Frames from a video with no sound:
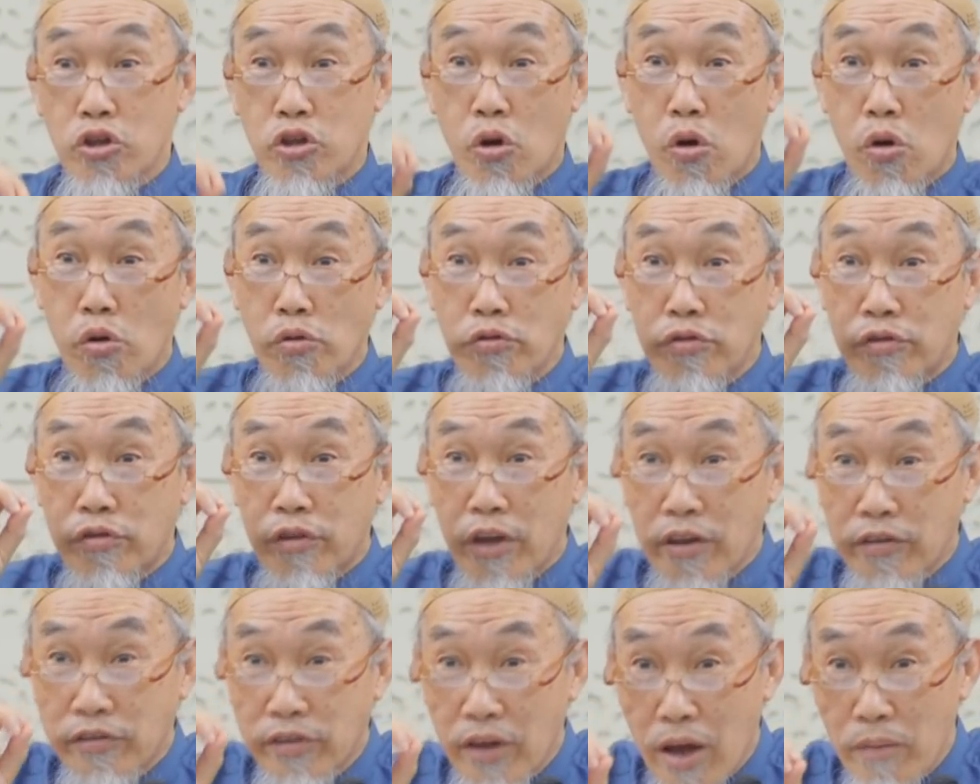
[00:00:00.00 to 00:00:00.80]
Don't
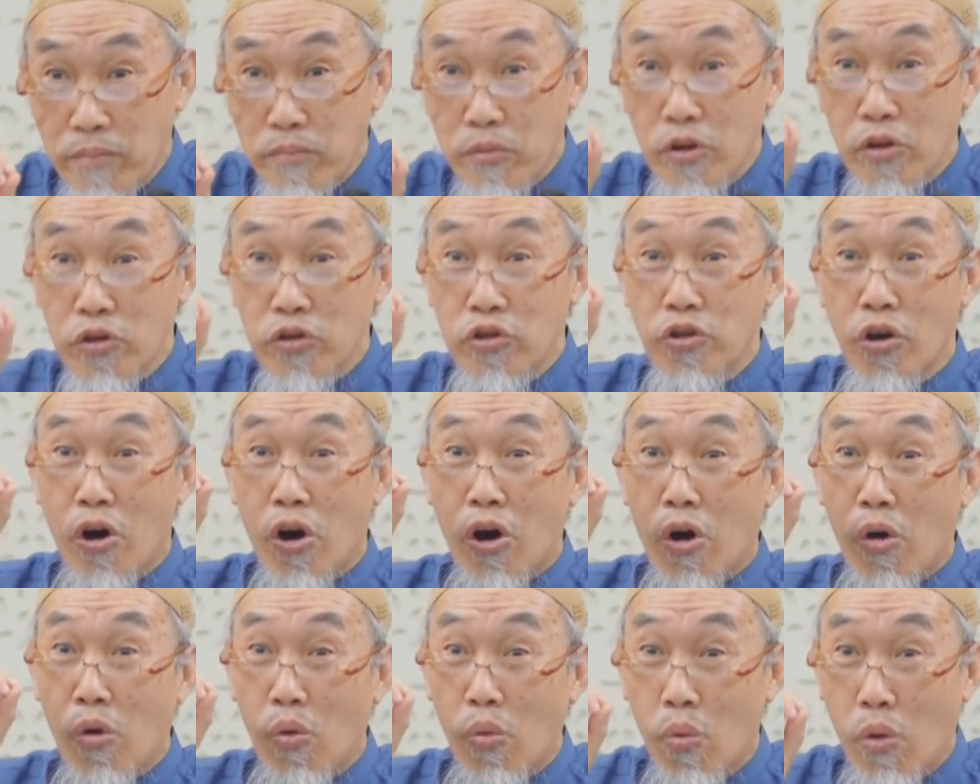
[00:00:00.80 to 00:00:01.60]
raise up
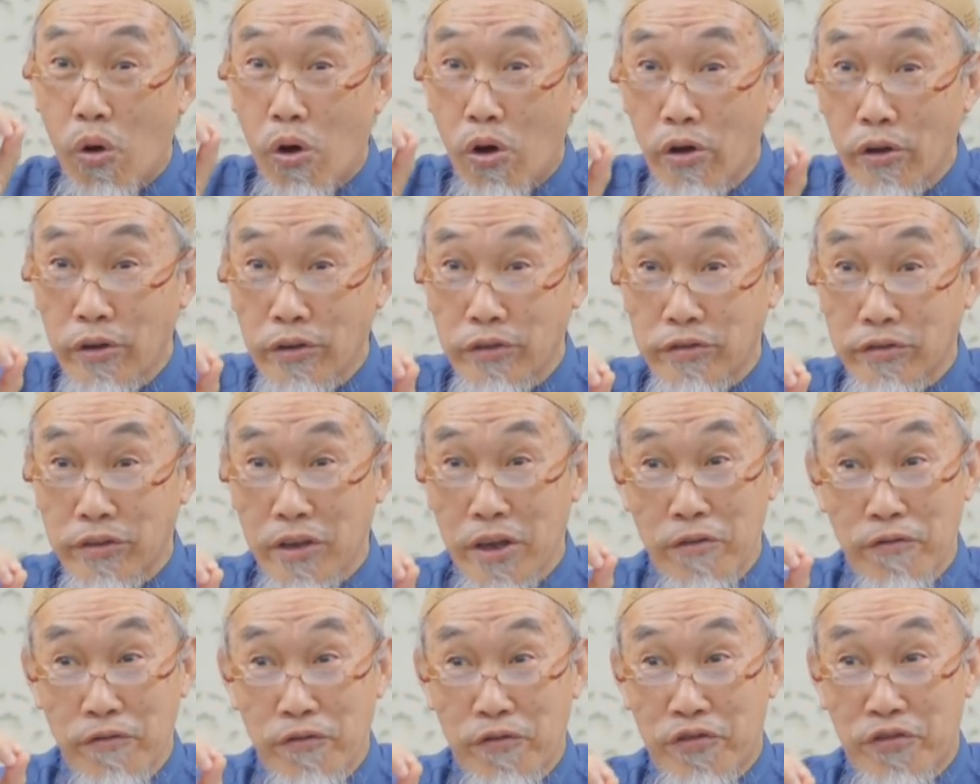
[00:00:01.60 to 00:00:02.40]
your voice
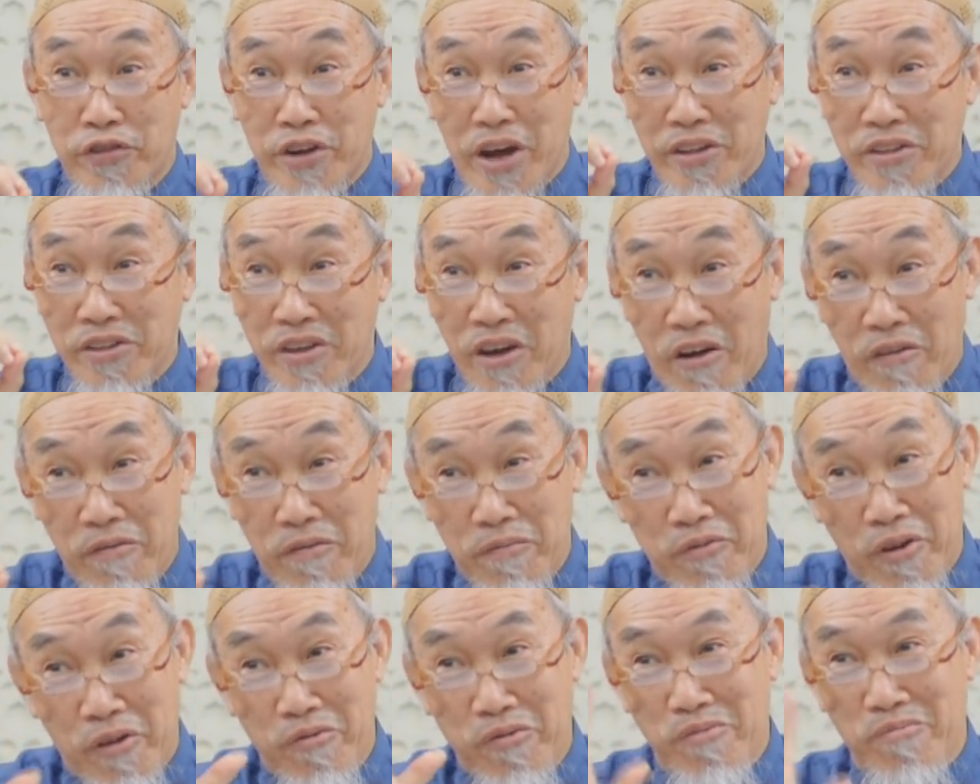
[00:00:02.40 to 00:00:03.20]
in front
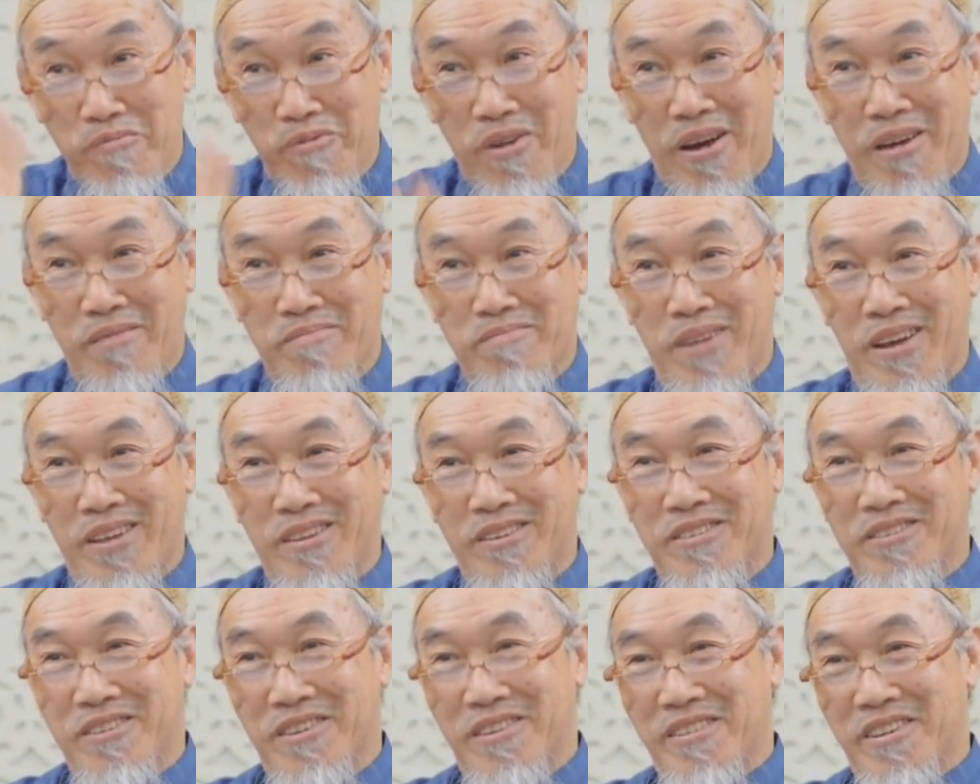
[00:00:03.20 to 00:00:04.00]
of Prophet
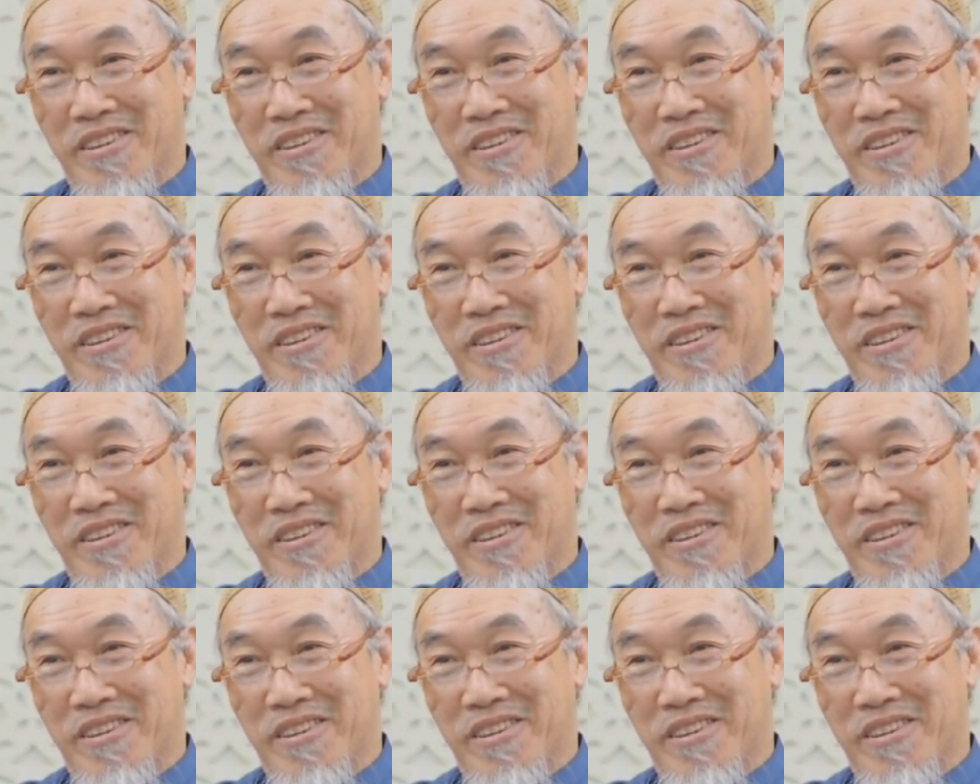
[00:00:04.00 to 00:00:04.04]
Muhammad.